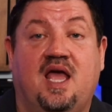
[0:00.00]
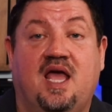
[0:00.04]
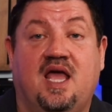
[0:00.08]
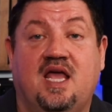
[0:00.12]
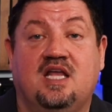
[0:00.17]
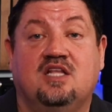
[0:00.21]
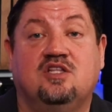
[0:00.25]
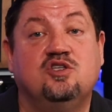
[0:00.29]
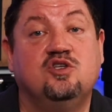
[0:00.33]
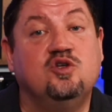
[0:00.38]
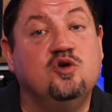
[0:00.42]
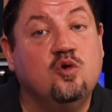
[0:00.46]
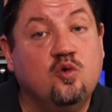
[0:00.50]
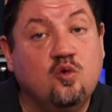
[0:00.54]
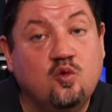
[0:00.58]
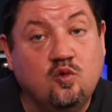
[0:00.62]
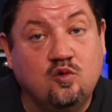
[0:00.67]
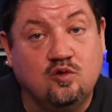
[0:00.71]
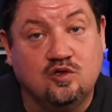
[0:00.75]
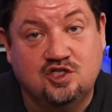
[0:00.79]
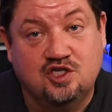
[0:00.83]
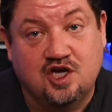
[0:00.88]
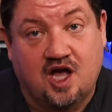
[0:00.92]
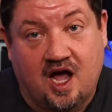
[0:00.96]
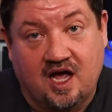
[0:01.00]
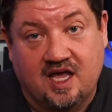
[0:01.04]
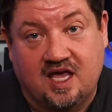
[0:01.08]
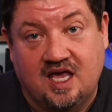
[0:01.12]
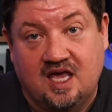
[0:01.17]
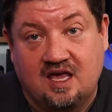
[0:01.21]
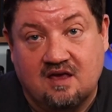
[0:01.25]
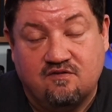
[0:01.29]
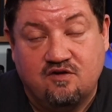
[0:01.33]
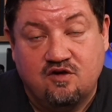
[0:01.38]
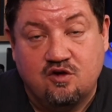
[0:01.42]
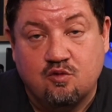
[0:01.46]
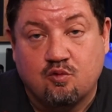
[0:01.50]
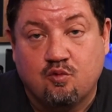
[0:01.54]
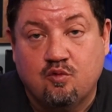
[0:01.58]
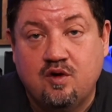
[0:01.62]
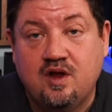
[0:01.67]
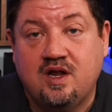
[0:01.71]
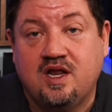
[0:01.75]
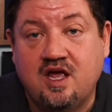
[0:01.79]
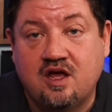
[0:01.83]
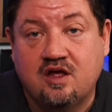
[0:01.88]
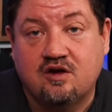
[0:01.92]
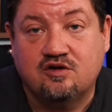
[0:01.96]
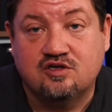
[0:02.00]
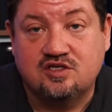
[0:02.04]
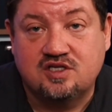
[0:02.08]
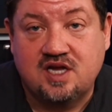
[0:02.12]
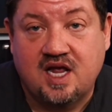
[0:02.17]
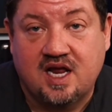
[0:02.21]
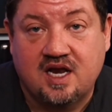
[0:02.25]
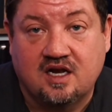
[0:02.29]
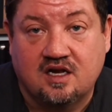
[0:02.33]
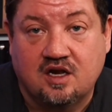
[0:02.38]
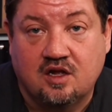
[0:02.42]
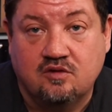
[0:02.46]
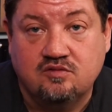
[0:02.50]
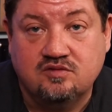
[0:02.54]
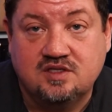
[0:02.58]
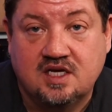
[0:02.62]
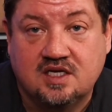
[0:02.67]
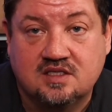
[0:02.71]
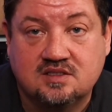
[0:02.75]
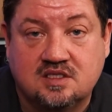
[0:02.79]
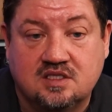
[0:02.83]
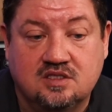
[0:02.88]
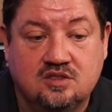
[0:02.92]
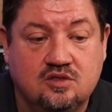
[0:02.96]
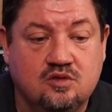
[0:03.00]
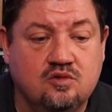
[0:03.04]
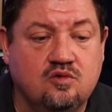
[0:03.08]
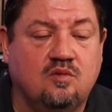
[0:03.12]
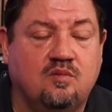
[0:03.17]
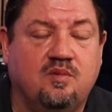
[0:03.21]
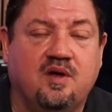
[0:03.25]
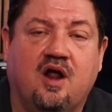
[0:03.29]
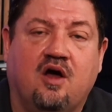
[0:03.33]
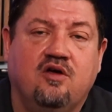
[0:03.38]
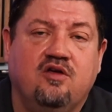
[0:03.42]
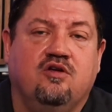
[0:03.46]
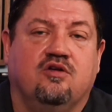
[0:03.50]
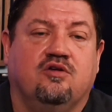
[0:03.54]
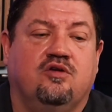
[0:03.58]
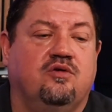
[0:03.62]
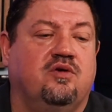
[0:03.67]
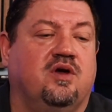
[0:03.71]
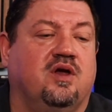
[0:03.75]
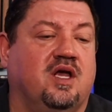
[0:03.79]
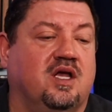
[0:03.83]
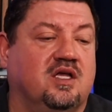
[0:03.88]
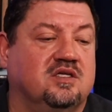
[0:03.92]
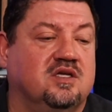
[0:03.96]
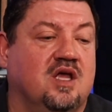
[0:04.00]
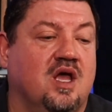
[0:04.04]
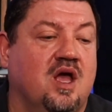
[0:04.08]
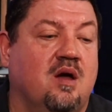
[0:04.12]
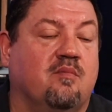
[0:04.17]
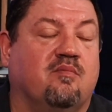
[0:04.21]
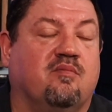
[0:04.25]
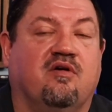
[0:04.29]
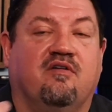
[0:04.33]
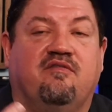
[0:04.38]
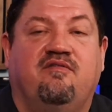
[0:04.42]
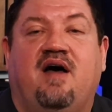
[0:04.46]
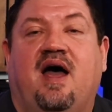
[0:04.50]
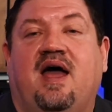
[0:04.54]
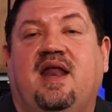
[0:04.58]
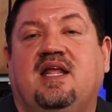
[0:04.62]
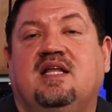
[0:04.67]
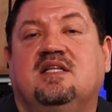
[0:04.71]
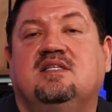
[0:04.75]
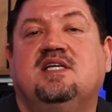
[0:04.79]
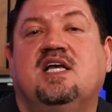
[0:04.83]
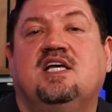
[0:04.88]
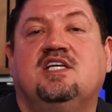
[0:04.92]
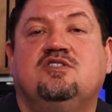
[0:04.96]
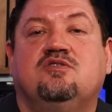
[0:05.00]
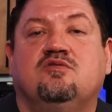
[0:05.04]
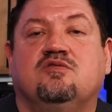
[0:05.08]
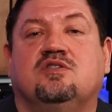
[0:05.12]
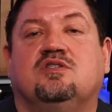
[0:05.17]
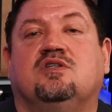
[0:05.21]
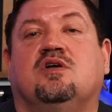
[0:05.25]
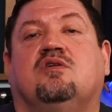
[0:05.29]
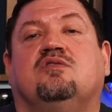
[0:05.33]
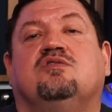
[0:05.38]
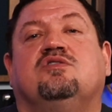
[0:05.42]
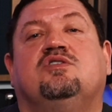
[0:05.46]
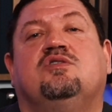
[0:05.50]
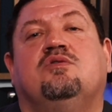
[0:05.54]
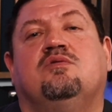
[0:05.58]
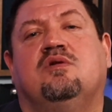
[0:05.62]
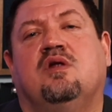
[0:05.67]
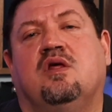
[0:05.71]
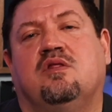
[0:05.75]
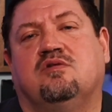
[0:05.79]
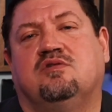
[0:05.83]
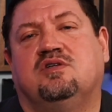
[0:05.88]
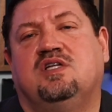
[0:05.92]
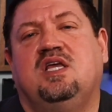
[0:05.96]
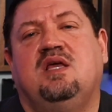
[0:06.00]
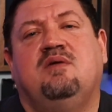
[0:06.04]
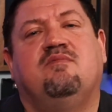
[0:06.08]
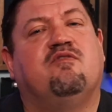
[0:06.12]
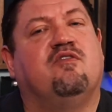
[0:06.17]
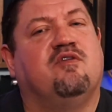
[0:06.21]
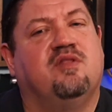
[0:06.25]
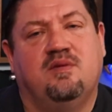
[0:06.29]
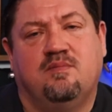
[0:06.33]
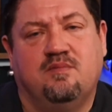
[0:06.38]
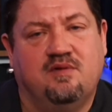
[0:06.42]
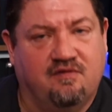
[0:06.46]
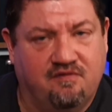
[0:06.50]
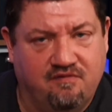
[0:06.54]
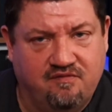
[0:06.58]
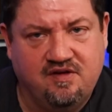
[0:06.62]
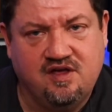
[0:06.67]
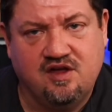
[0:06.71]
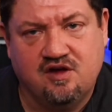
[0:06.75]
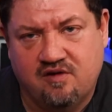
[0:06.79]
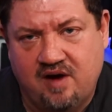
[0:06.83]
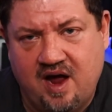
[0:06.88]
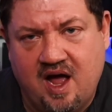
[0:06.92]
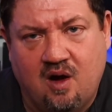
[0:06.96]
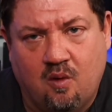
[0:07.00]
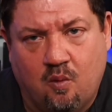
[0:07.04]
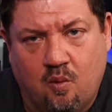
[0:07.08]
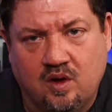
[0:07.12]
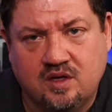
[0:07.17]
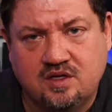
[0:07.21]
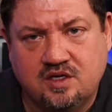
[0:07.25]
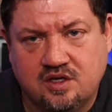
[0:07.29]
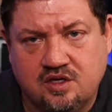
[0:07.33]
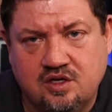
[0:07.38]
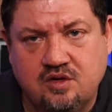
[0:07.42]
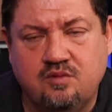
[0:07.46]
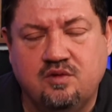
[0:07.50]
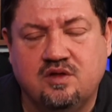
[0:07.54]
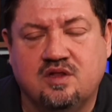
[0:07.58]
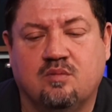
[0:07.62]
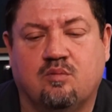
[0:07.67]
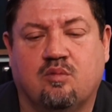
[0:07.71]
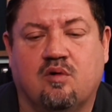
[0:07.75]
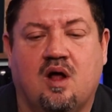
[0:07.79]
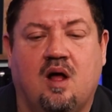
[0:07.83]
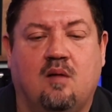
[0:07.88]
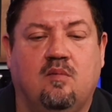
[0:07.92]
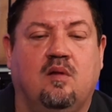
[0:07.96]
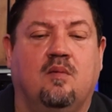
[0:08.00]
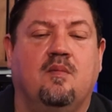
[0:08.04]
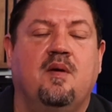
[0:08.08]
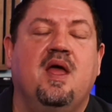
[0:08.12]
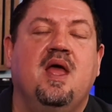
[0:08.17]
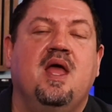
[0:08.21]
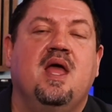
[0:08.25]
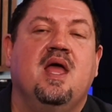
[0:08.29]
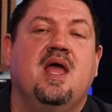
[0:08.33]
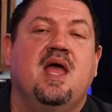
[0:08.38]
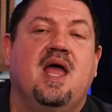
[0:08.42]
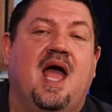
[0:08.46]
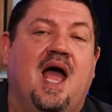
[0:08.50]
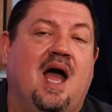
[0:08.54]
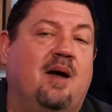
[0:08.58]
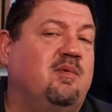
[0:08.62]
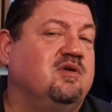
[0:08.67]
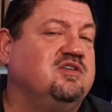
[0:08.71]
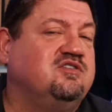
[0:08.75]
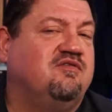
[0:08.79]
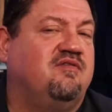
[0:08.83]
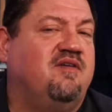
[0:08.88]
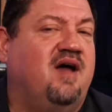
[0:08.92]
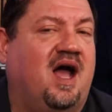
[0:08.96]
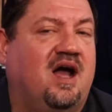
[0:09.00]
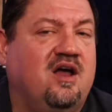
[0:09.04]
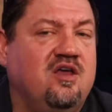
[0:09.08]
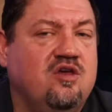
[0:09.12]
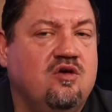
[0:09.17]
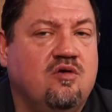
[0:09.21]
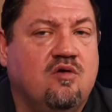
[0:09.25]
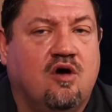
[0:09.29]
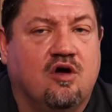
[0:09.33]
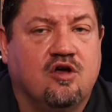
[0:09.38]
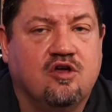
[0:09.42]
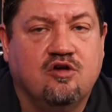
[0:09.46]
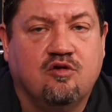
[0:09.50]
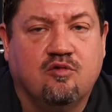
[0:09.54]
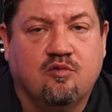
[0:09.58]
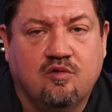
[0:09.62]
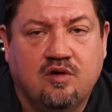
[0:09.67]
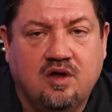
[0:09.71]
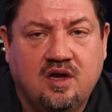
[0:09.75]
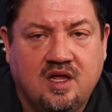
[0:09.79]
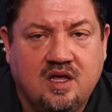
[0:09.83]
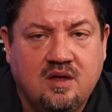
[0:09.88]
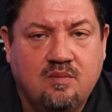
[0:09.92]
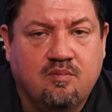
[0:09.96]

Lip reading: a tool jockey, if you really understand a load testing tool, but all you're doing is providing test results to another team for them to figure out what to do with the problem, how much value are you really